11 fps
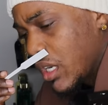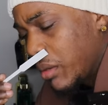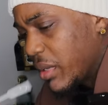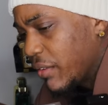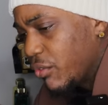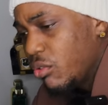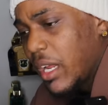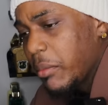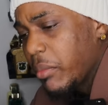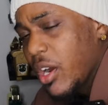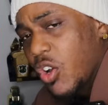I mean, if you
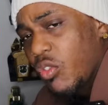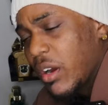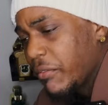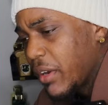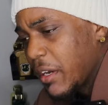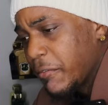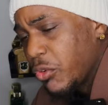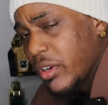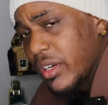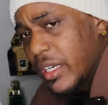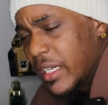like Baccarat
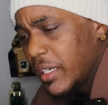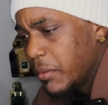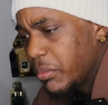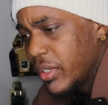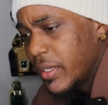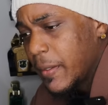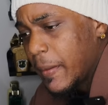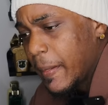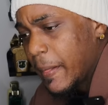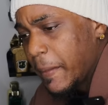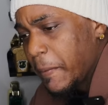540, the EDP,
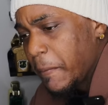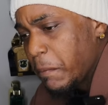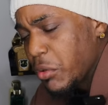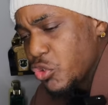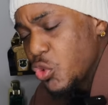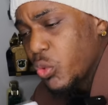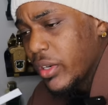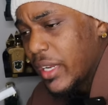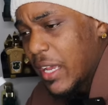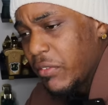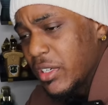but you want
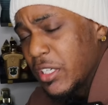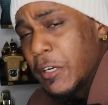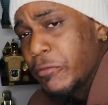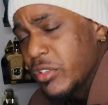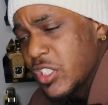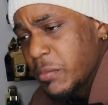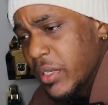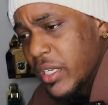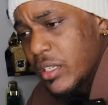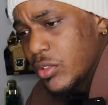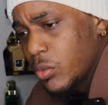to have a different
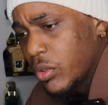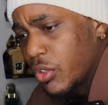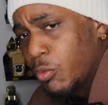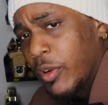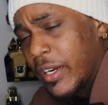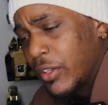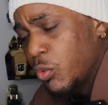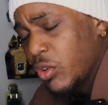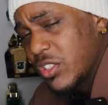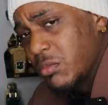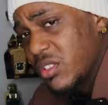spin to where you
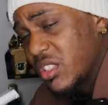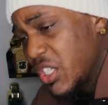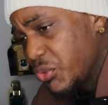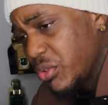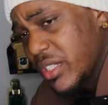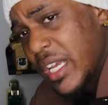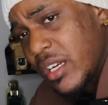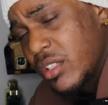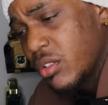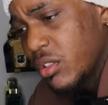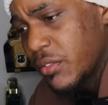want some citrus
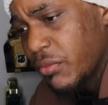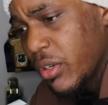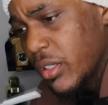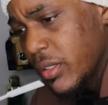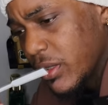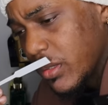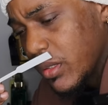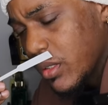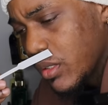added to this fragrance,